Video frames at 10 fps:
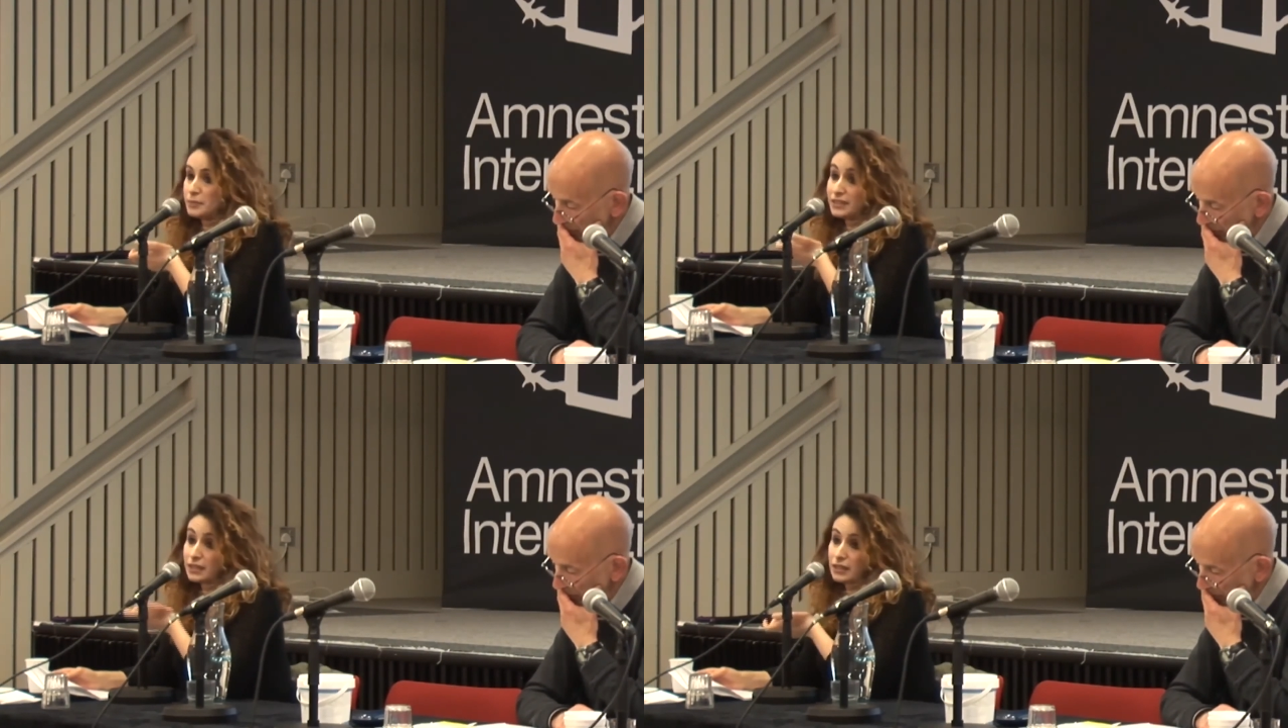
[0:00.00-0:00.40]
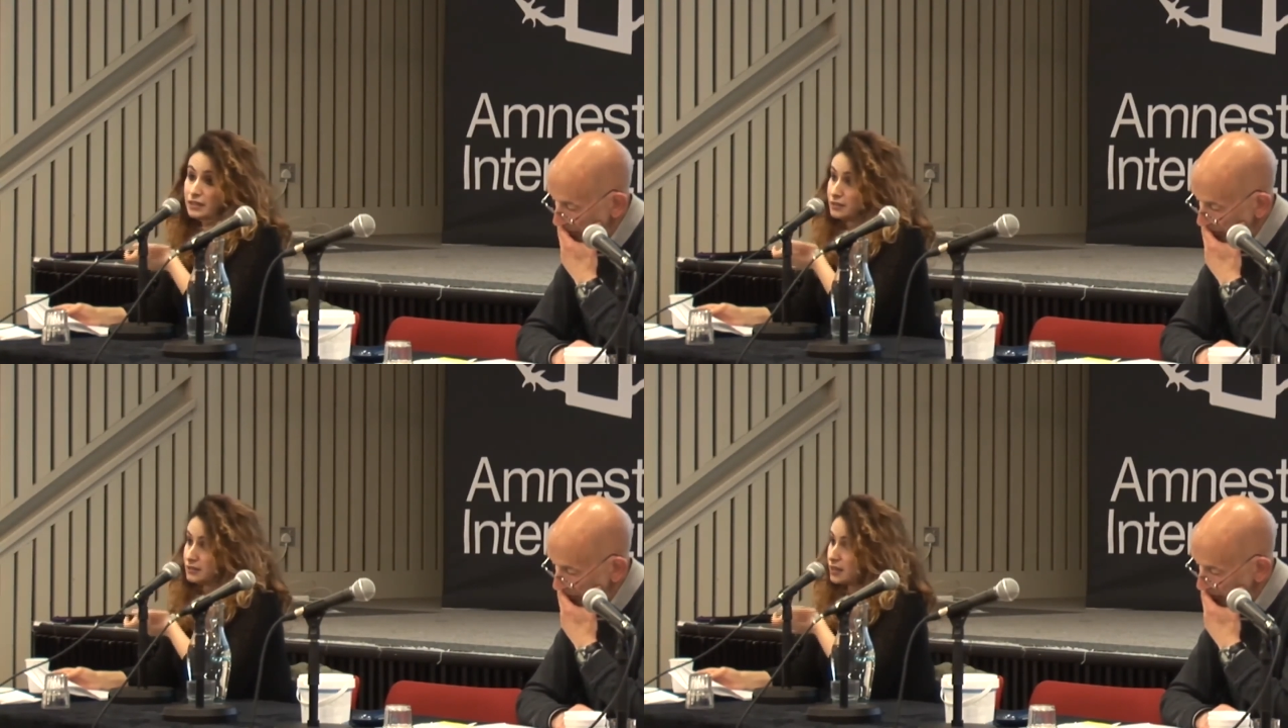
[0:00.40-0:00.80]
particularly
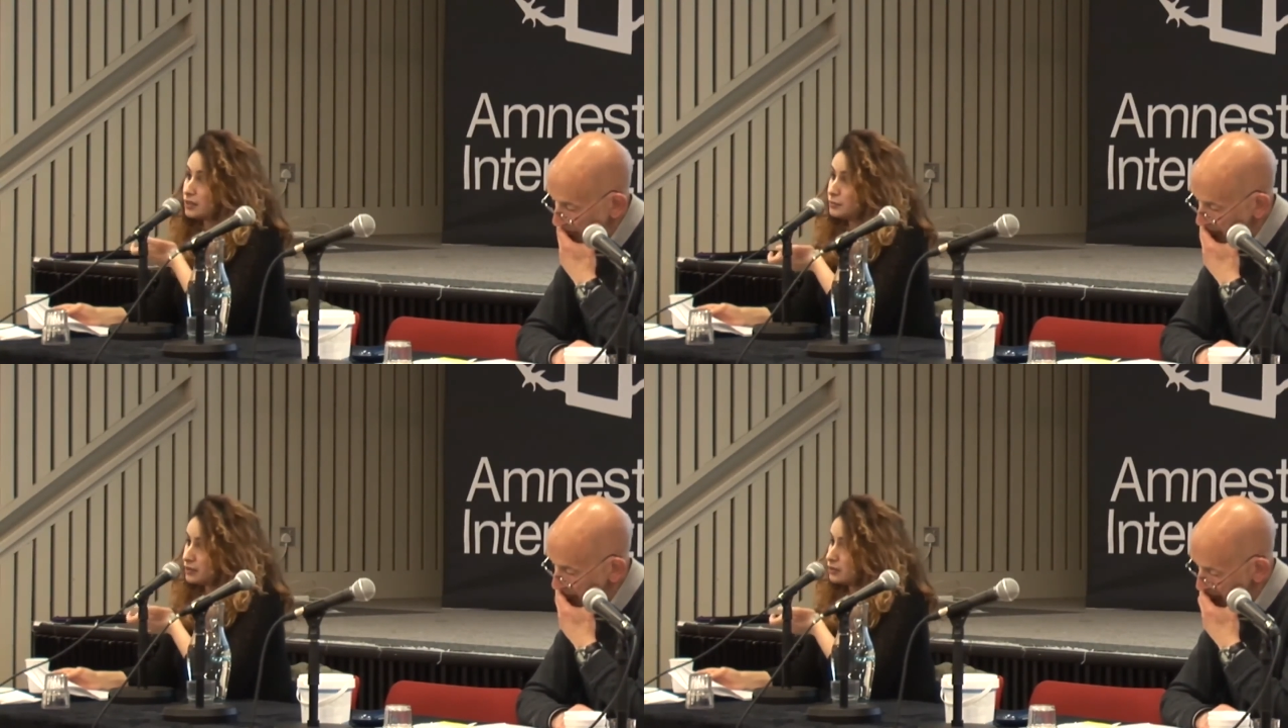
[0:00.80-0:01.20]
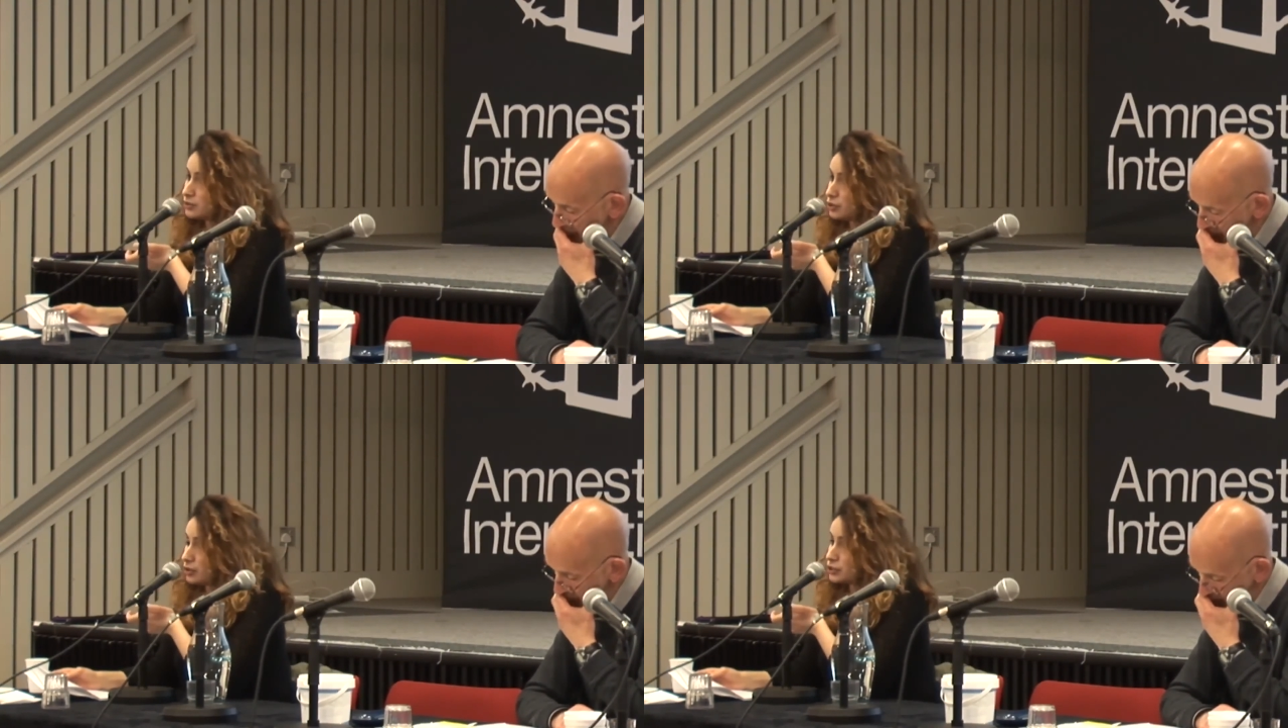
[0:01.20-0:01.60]
into settlement
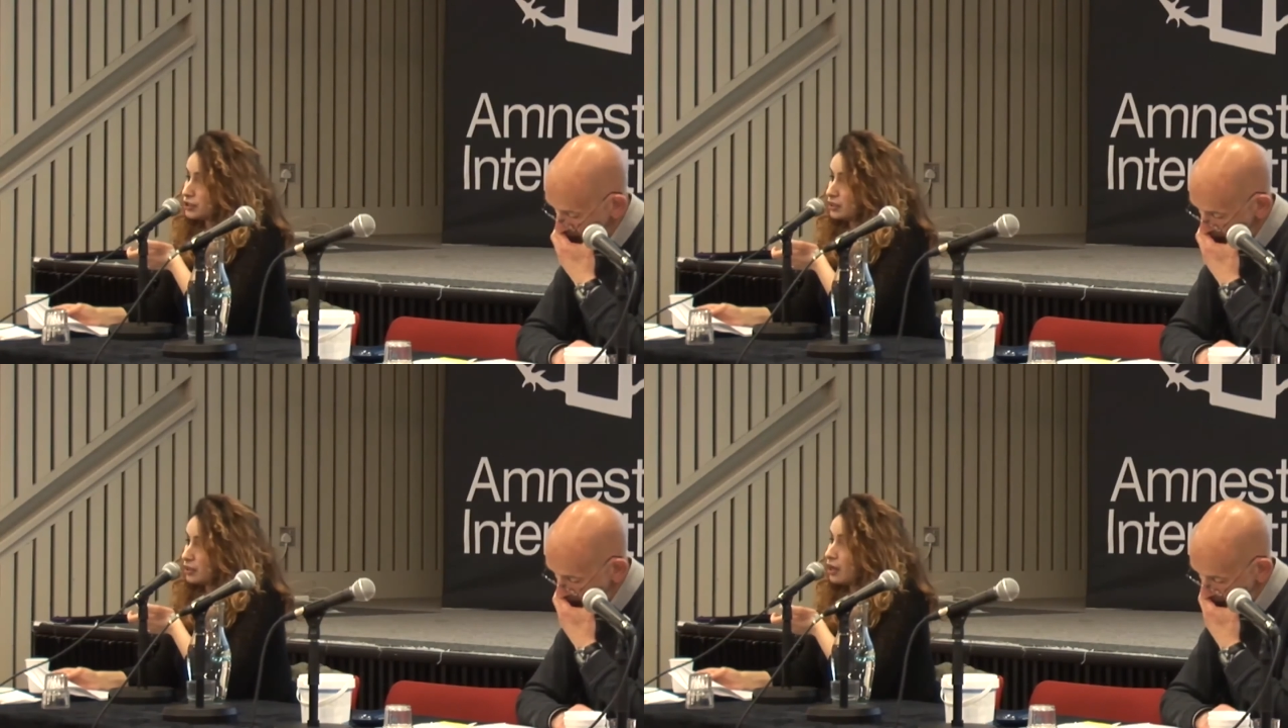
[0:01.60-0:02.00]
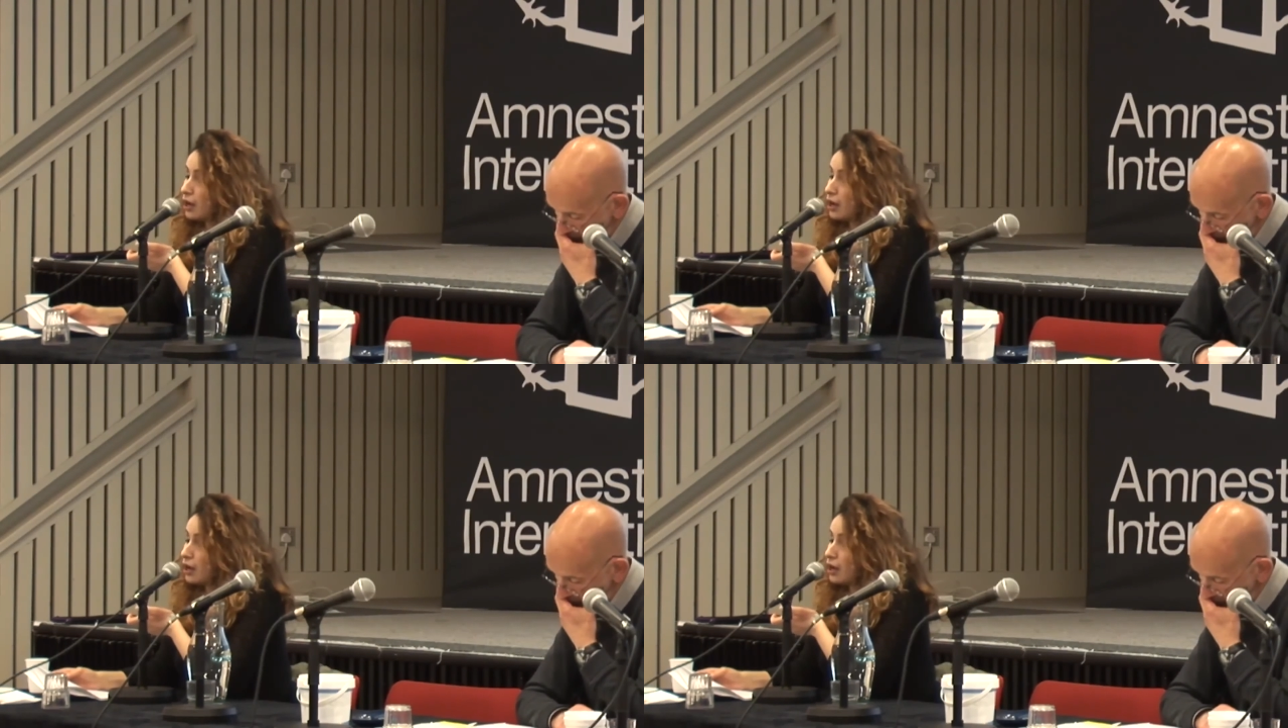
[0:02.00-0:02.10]
construction,